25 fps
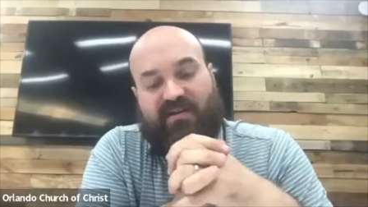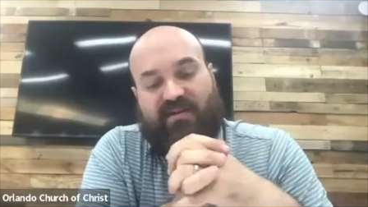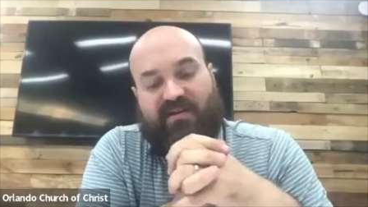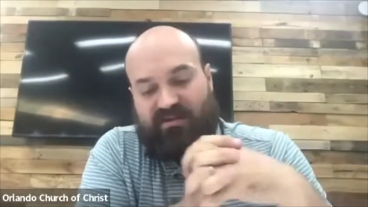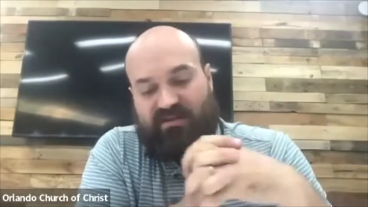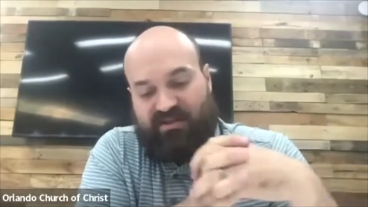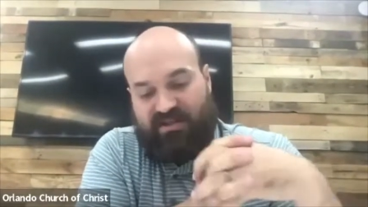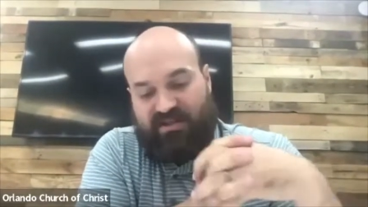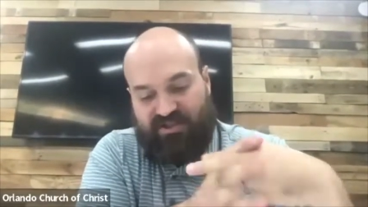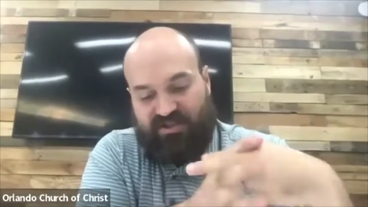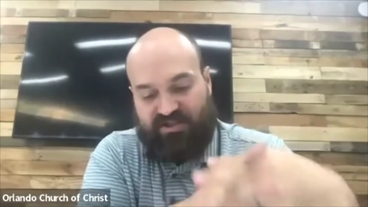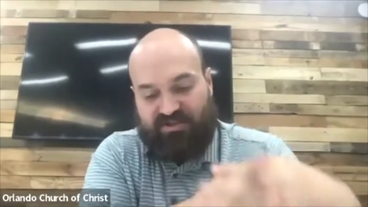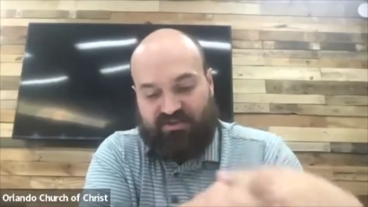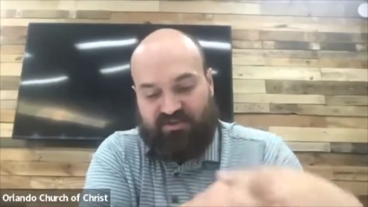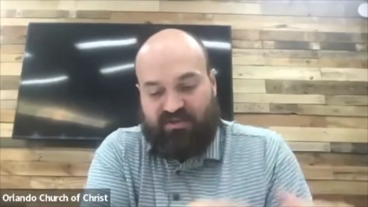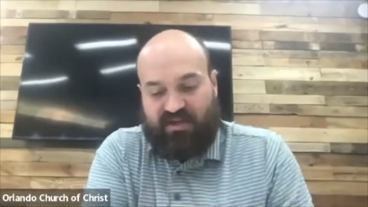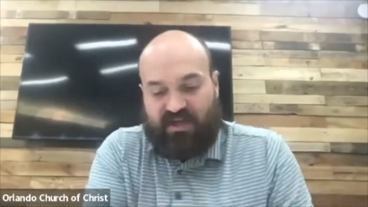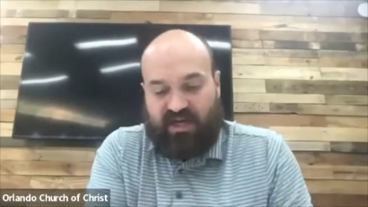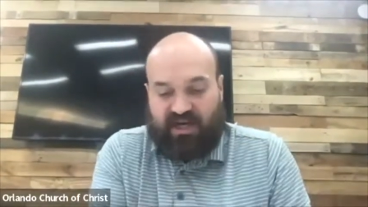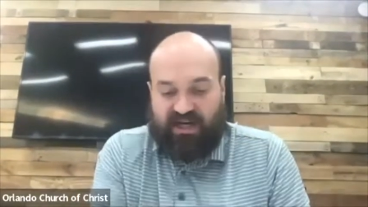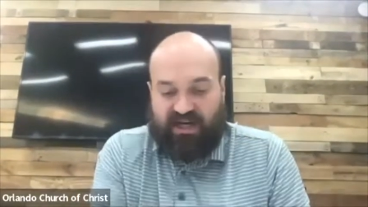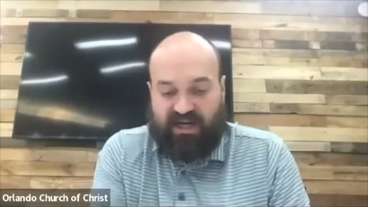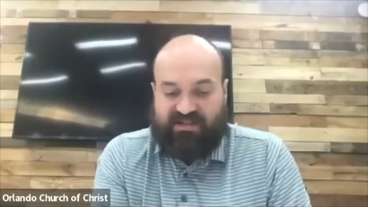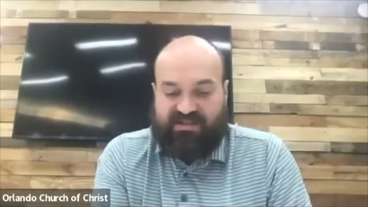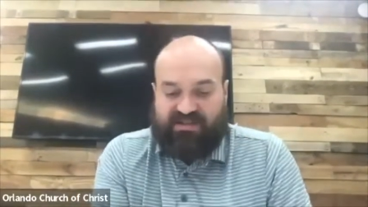Did you
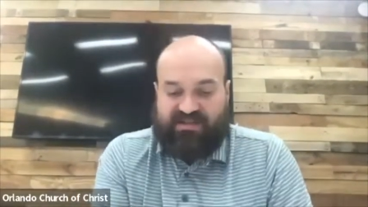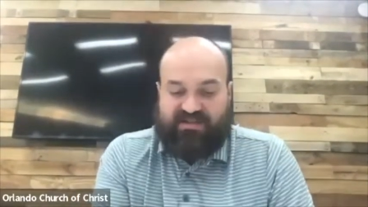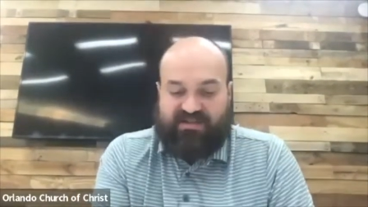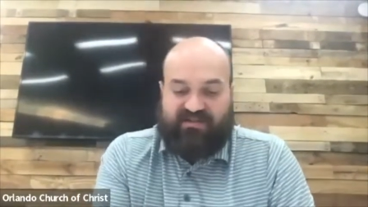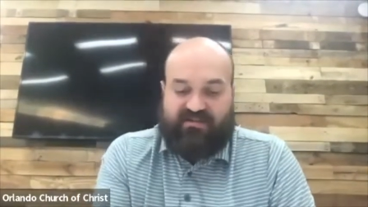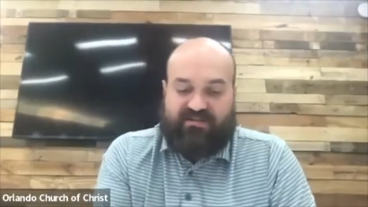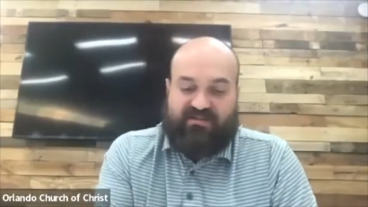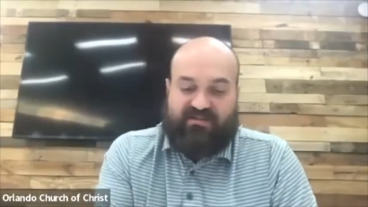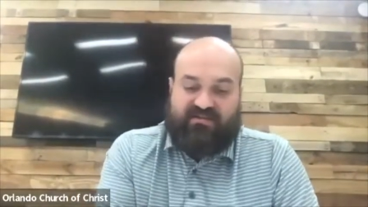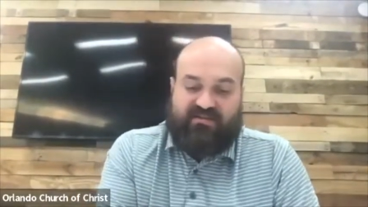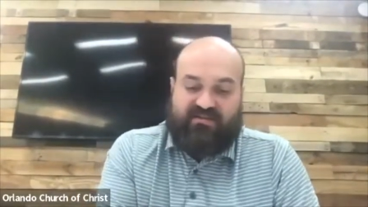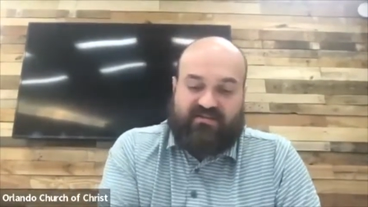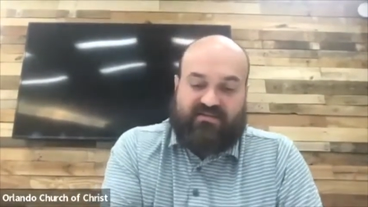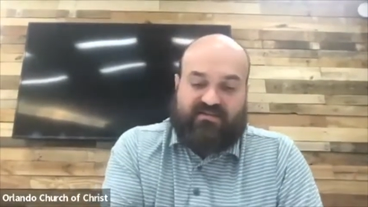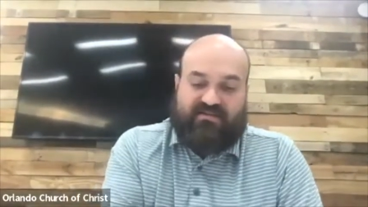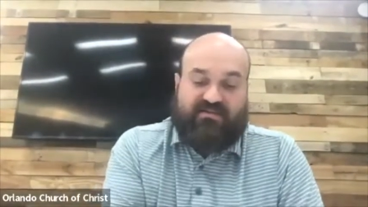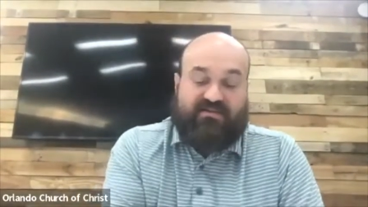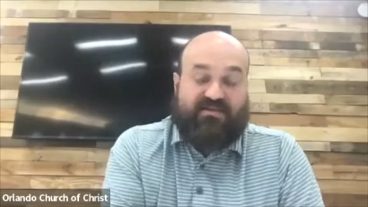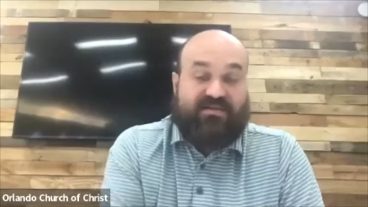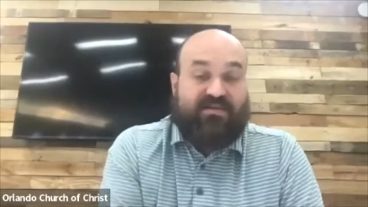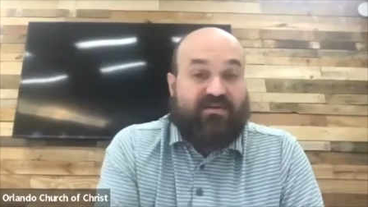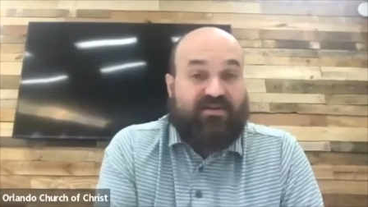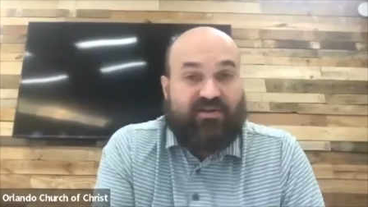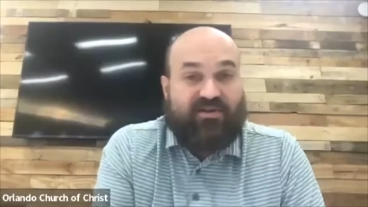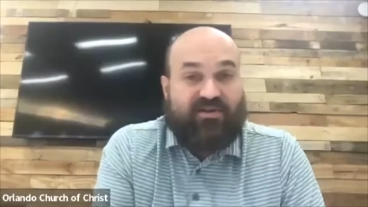guys
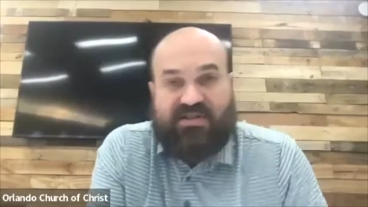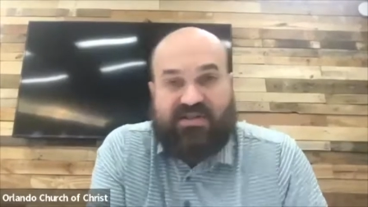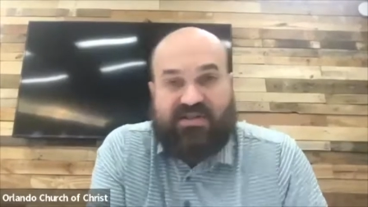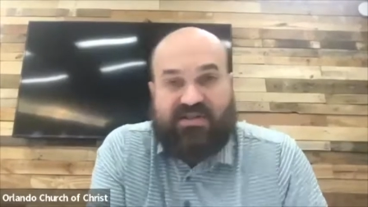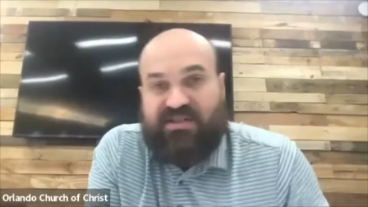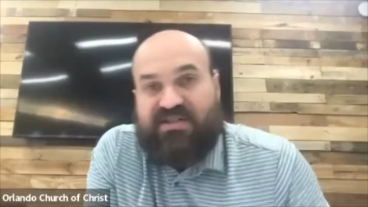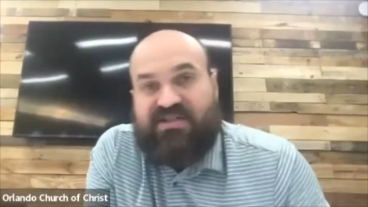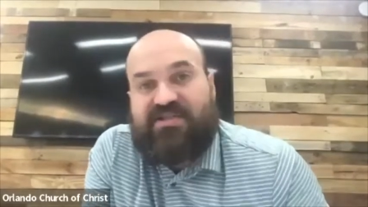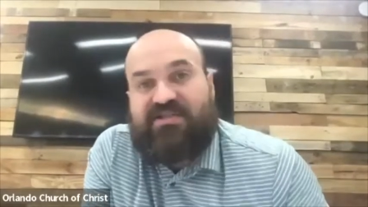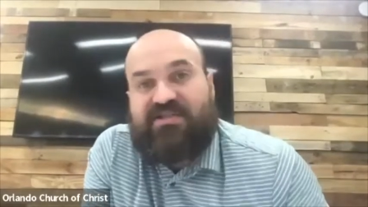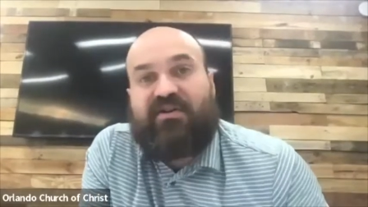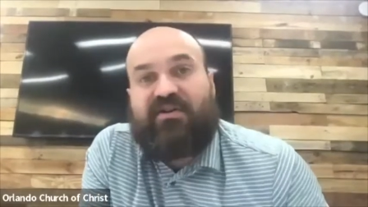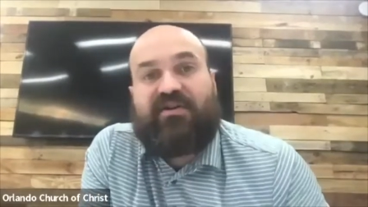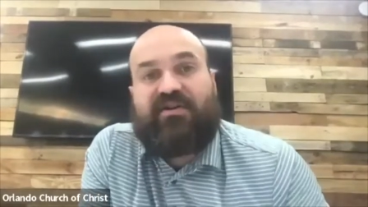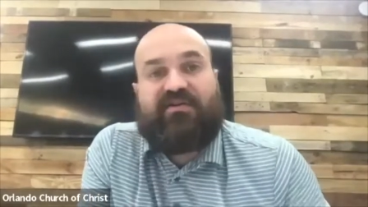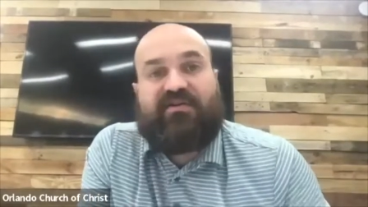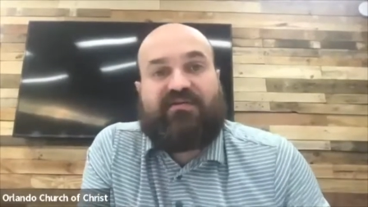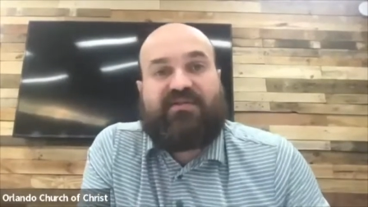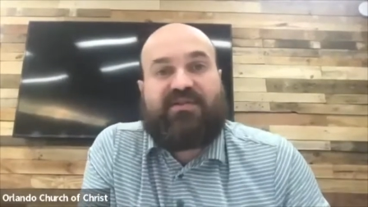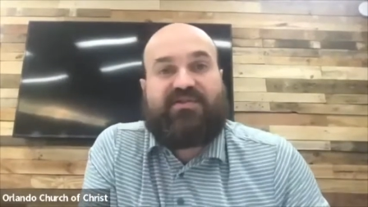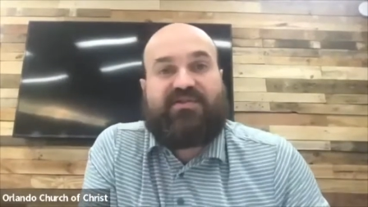look to serve?